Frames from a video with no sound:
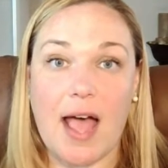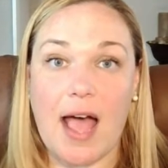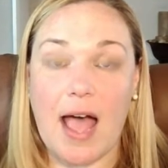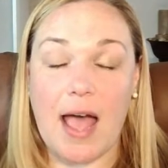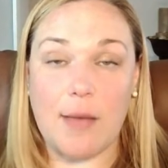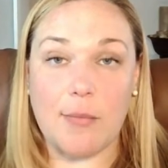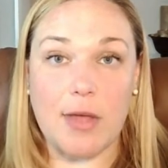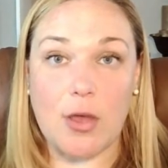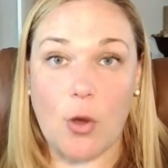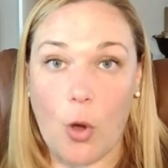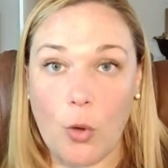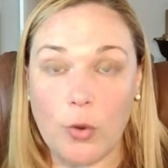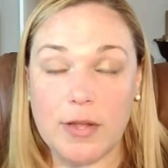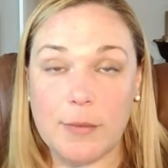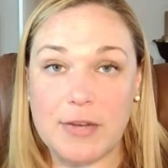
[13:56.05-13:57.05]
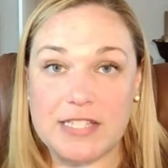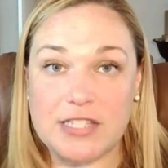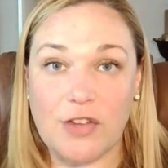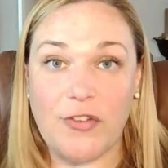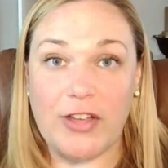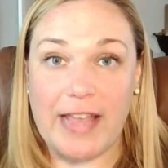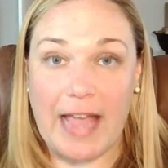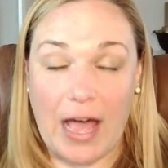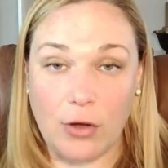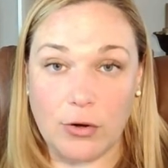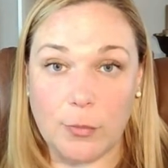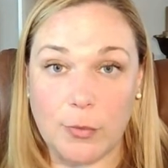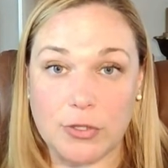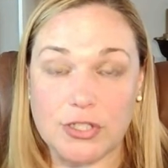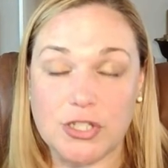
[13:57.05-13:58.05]
I'm holding myself
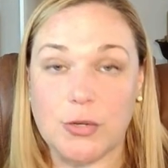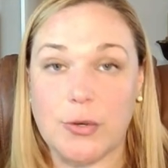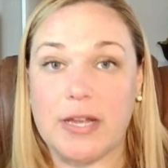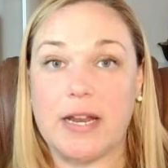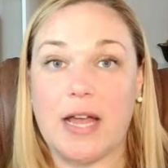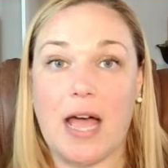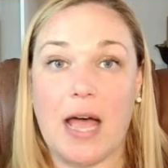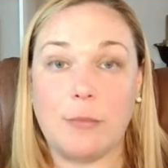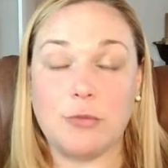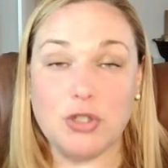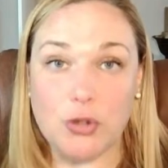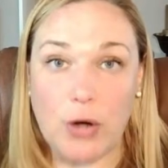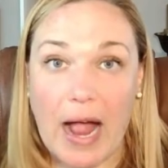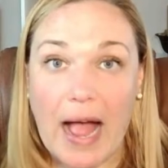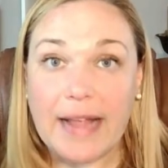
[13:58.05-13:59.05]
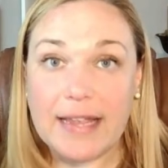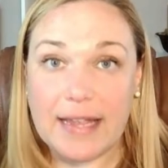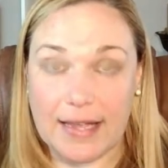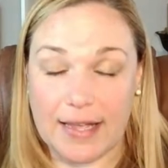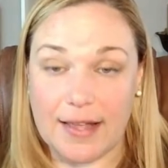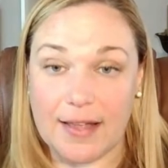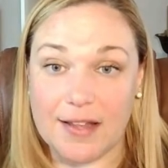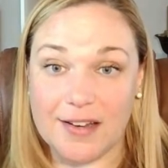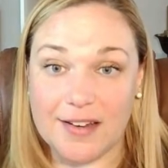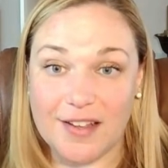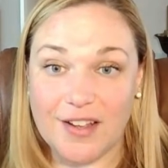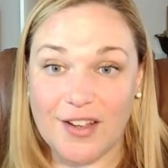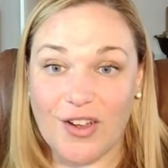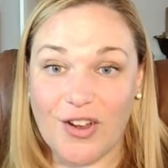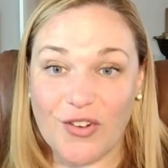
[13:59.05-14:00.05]
accountable to it. I'm tracking it,
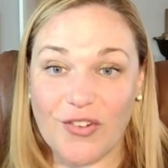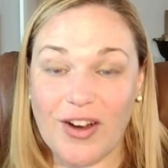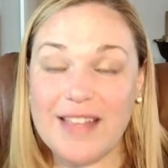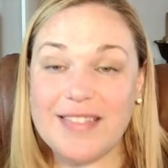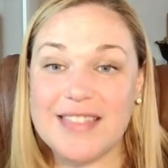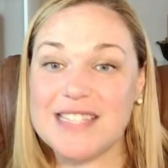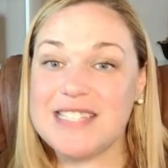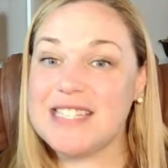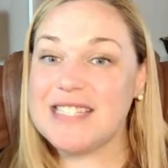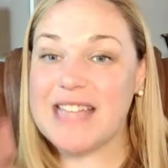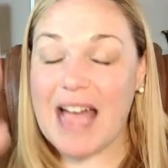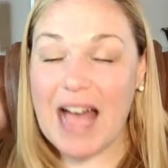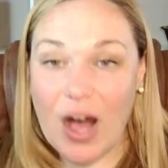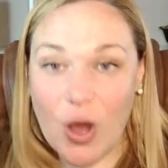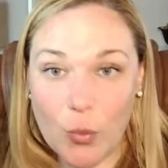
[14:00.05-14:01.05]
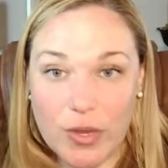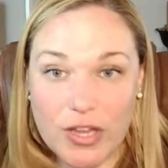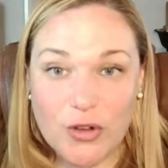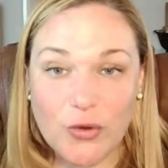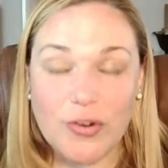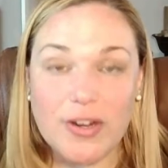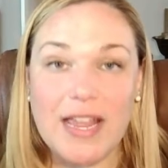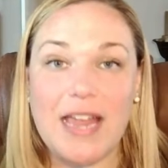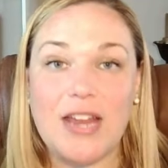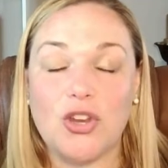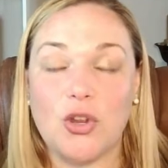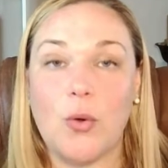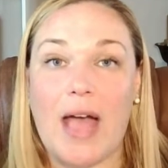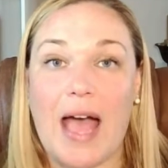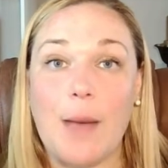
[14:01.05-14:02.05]
right? This is how we create
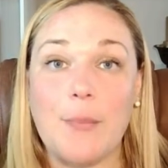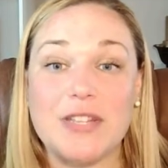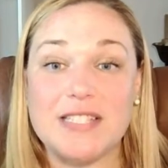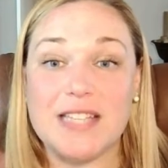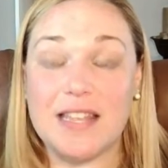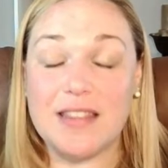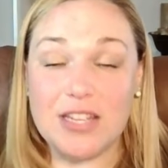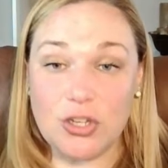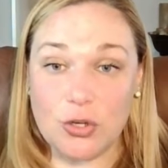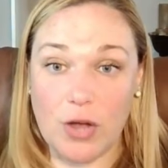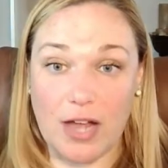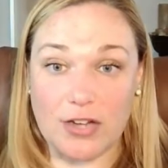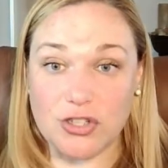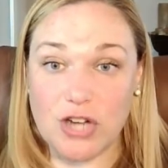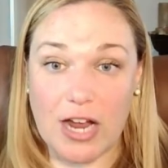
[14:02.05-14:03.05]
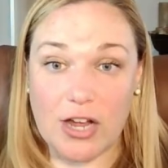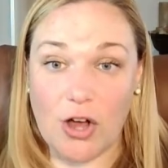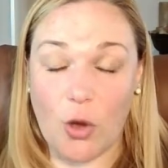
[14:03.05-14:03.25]
new habits. And then you got track